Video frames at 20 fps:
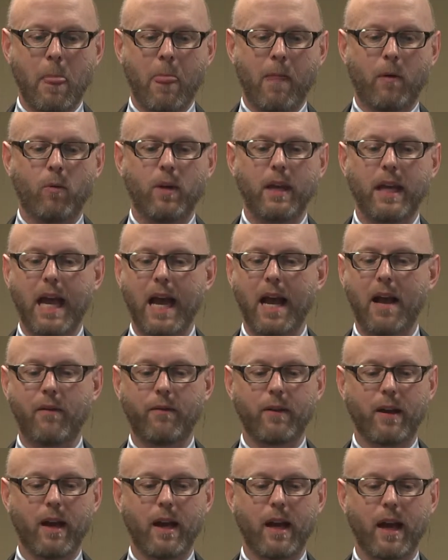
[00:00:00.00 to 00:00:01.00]
We have
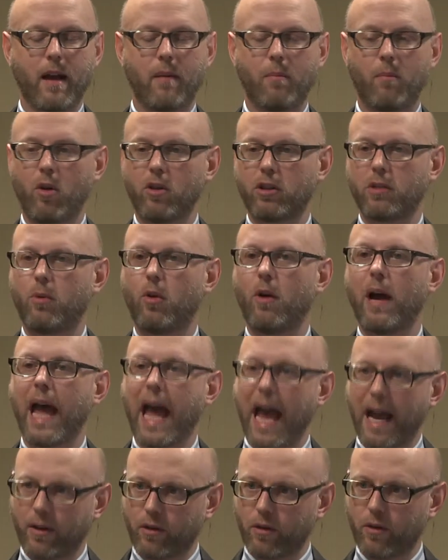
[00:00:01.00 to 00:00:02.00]
a multiple
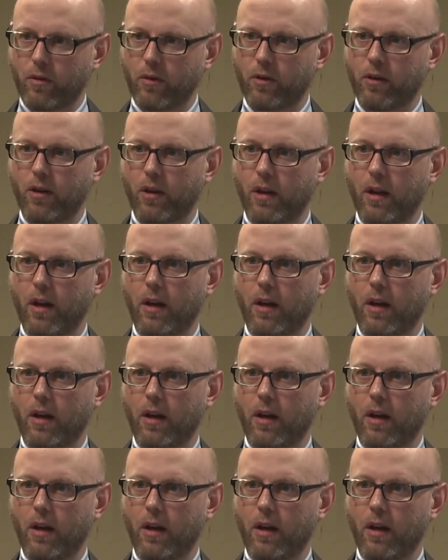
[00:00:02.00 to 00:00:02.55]
actors